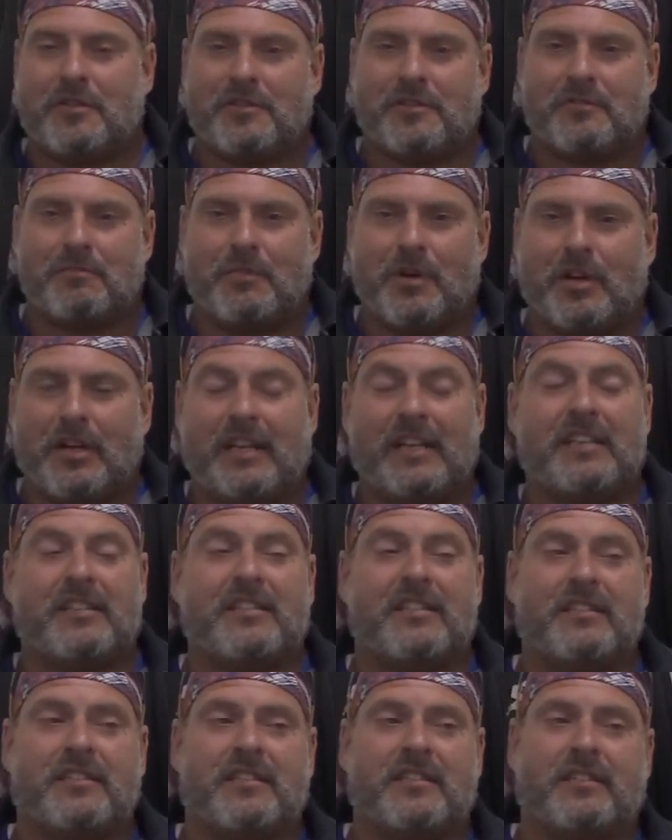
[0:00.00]
smoke. And
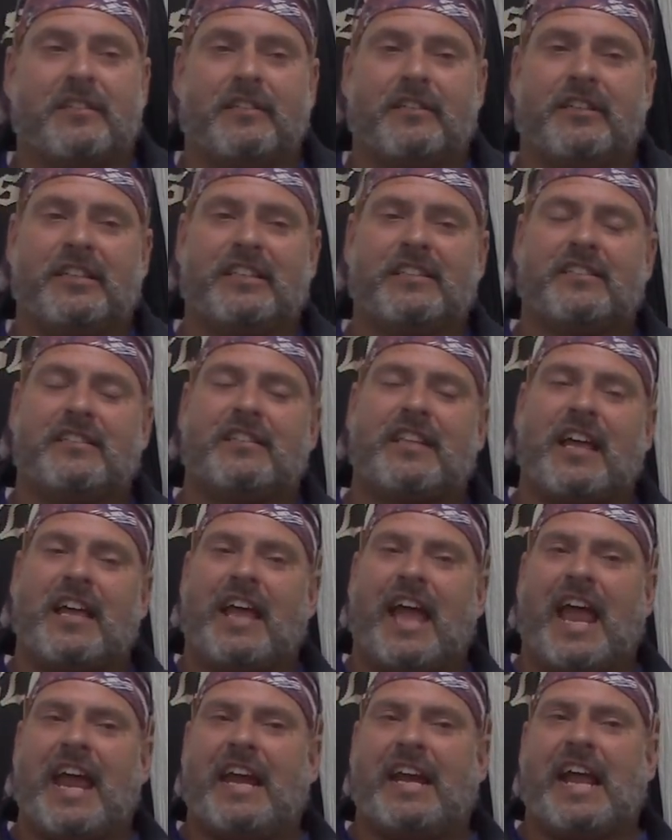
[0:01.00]
this isn't this is
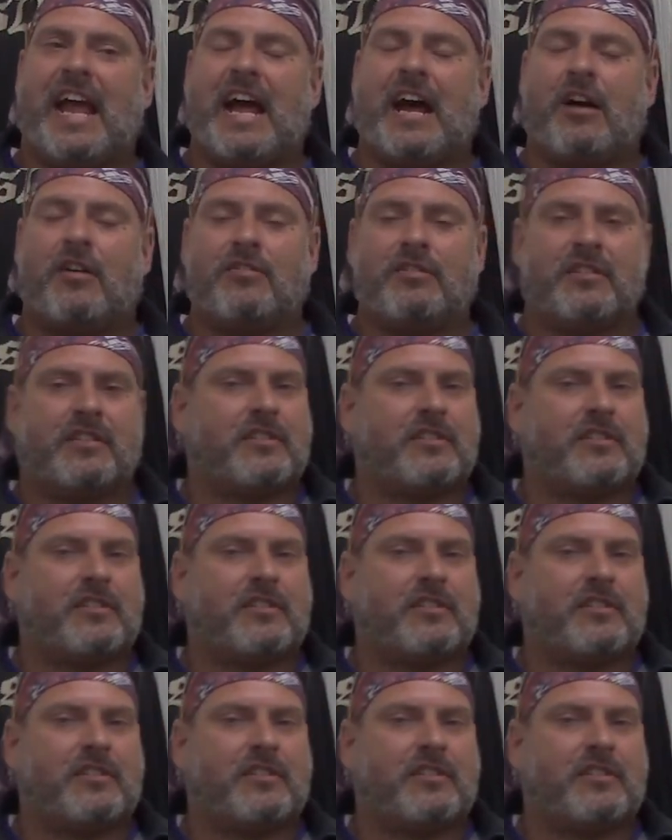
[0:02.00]
like eight hours.